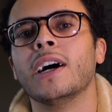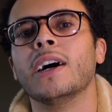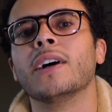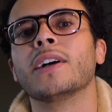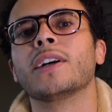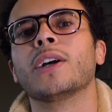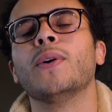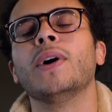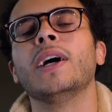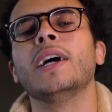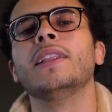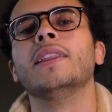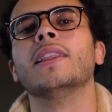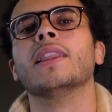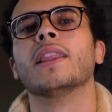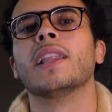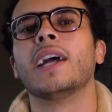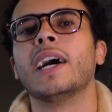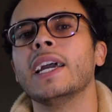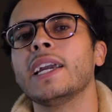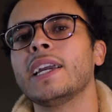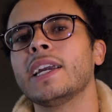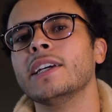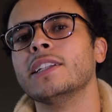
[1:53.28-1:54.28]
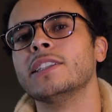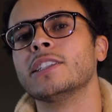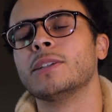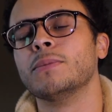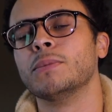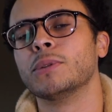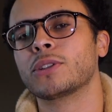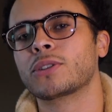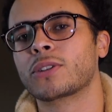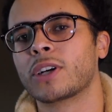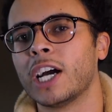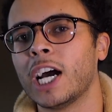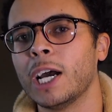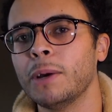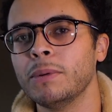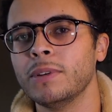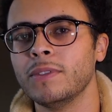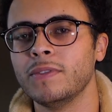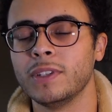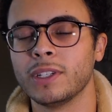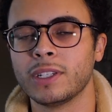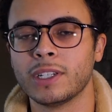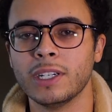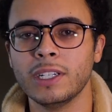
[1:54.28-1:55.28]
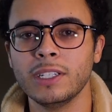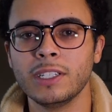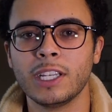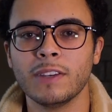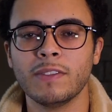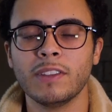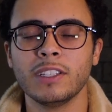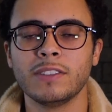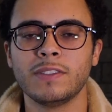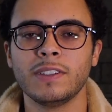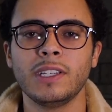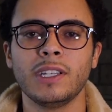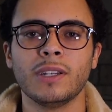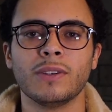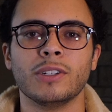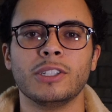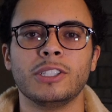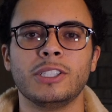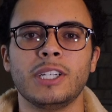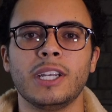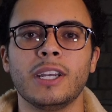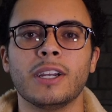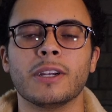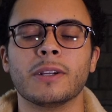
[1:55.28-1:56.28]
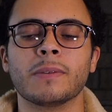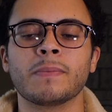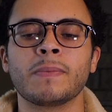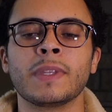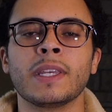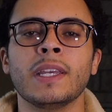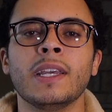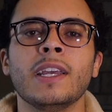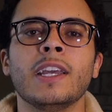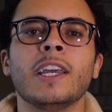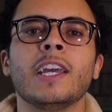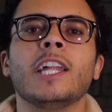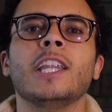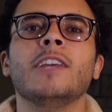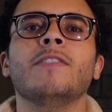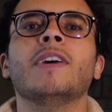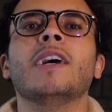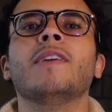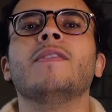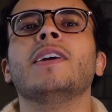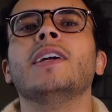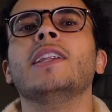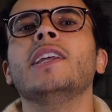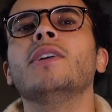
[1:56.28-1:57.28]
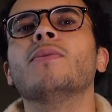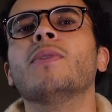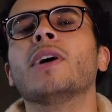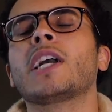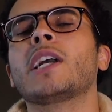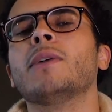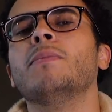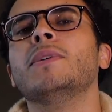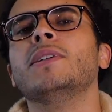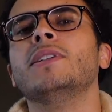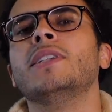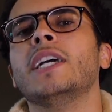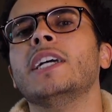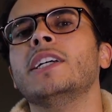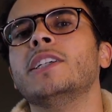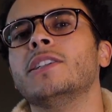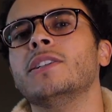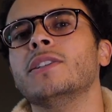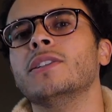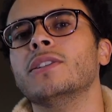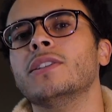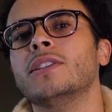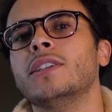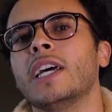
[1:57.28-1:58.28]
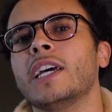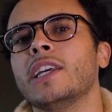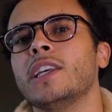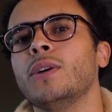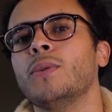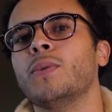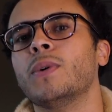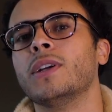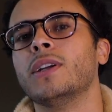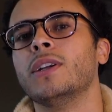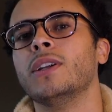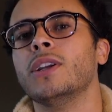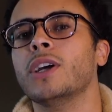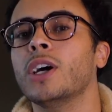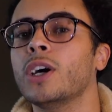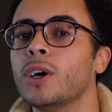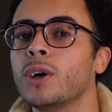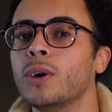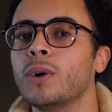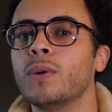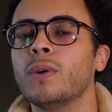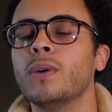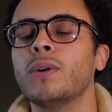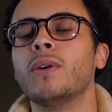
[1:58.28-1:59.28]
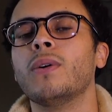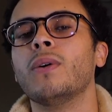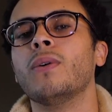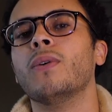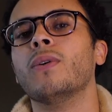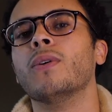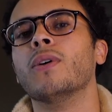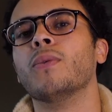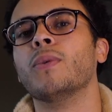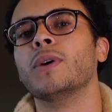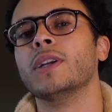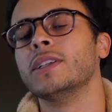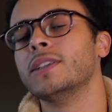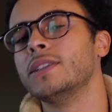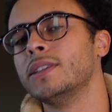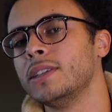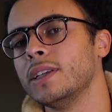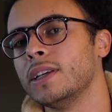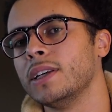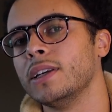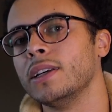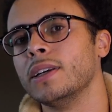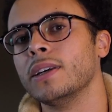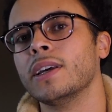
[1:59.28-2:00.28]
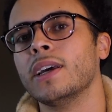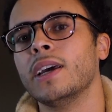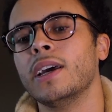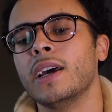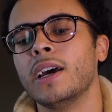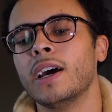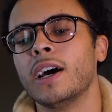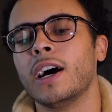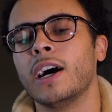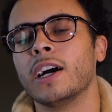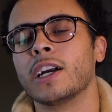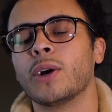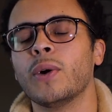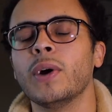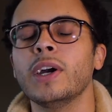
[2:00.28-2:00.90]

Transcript: Go ahead and like and subscribe, and if you could, give this video a share. And if you have any recommendations that you want to know or want to see, go